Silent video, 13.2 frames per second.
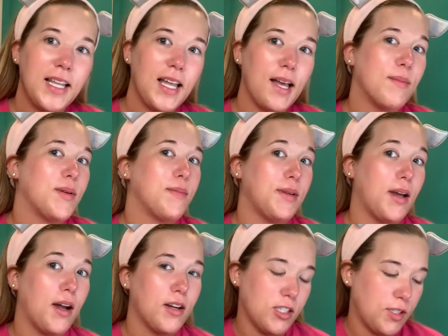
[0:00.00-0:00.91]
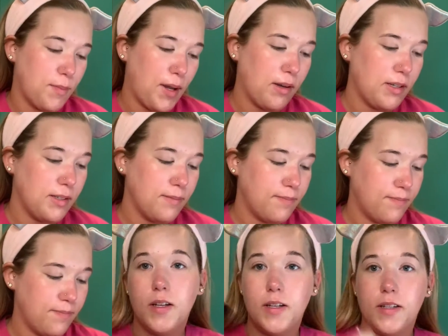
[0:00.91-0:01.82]
I'm gonna be honest about it.
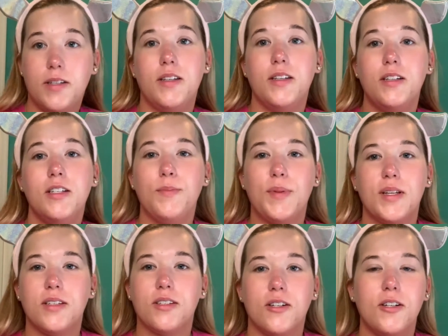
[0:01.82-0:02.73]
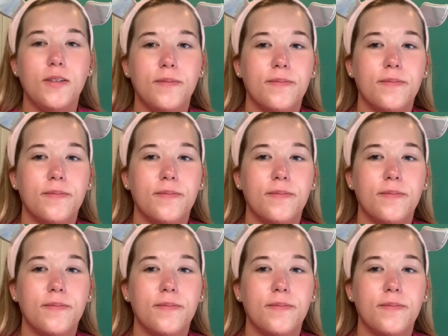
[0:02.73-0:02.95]
This is the dispenser.